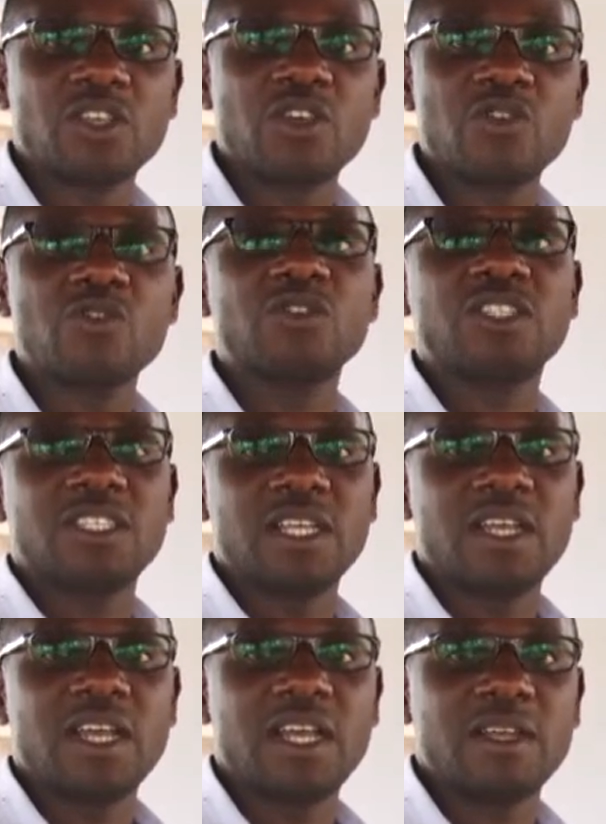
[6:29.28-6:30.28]
huge
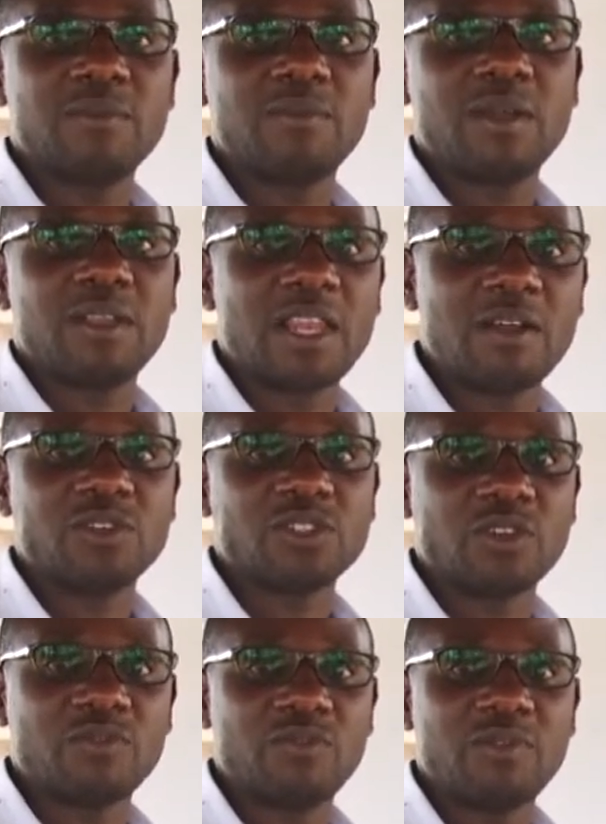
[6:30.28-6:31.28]
levels
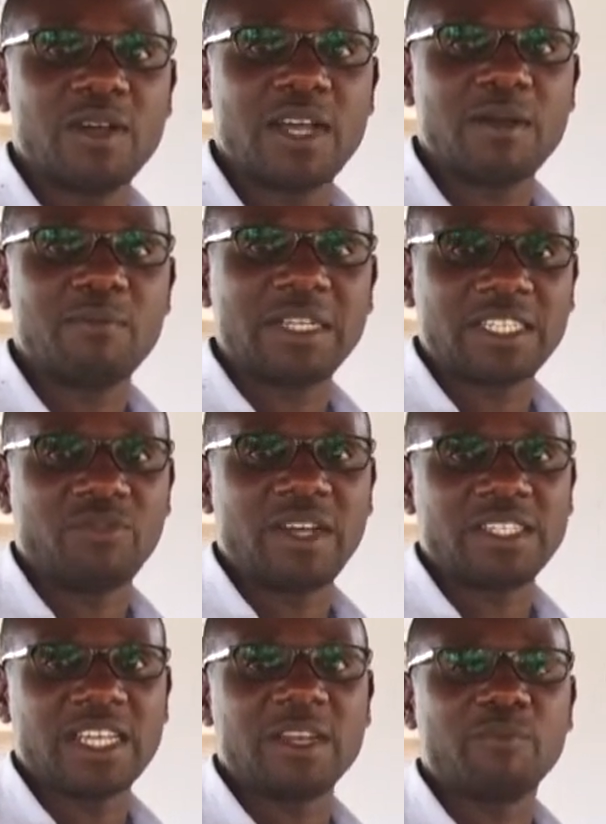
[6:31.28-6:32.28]
of
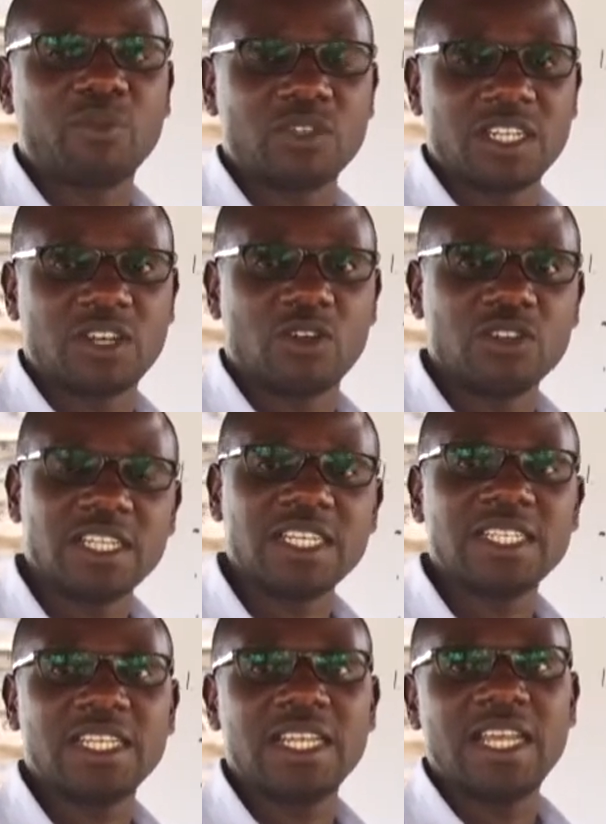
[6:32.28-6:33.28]
butterfat and protein
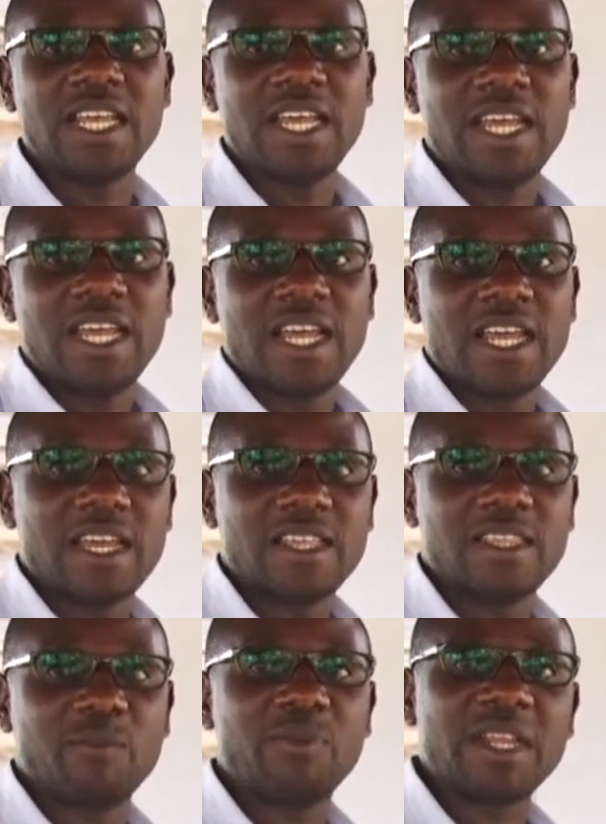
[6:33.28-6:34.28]
content.
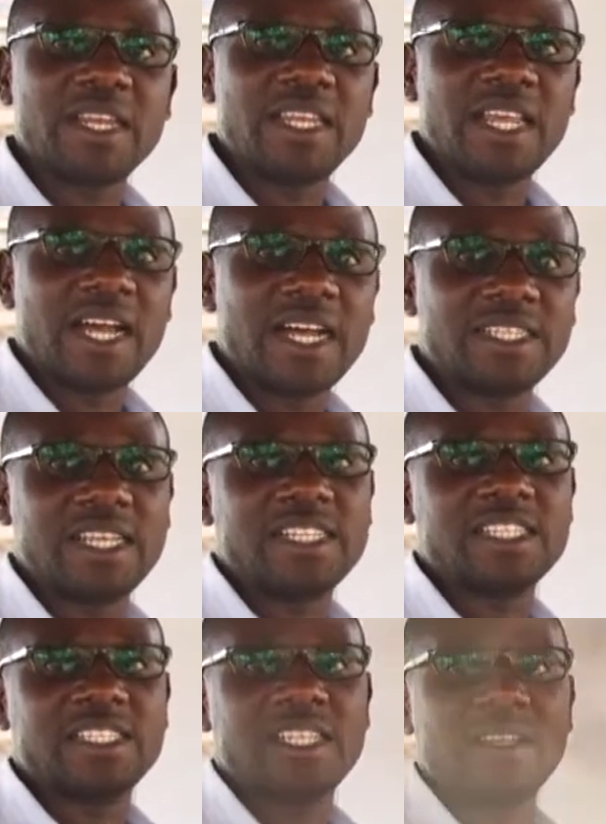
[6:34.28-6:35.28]
The breed attains